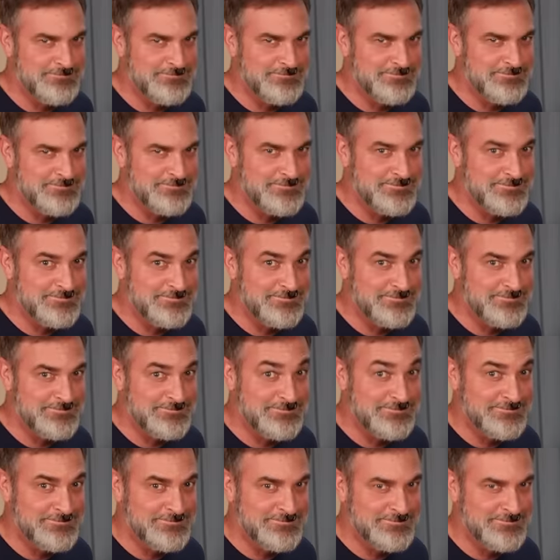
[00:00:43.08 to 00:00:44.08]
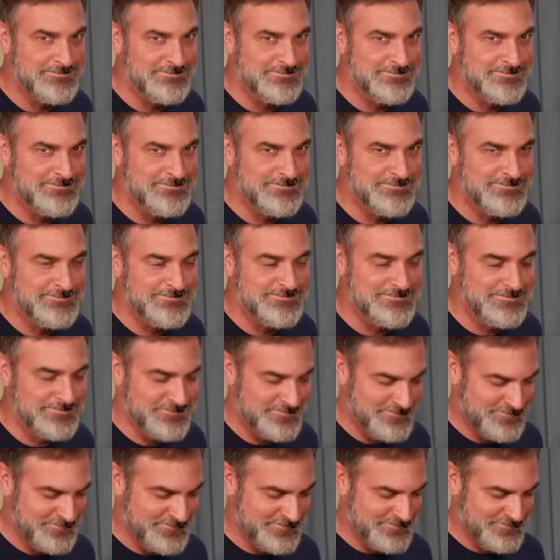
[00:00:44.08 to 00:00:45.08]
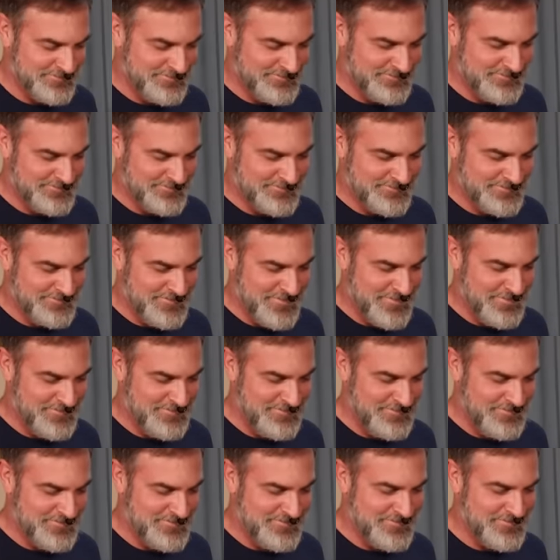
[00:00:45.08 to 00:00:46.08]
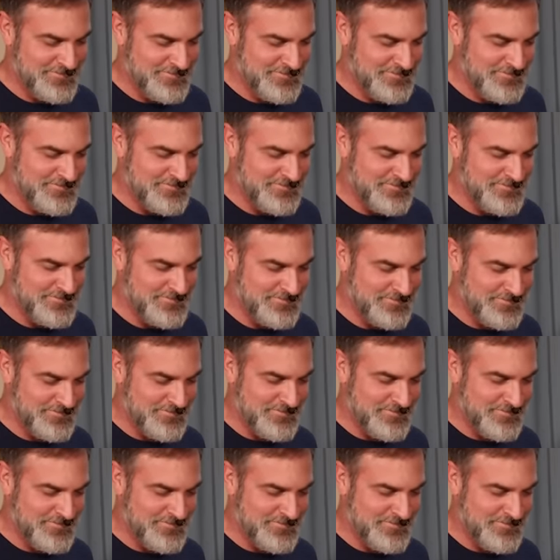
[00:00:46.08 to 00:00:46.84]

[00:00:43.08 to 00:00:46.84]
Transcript: [no speech]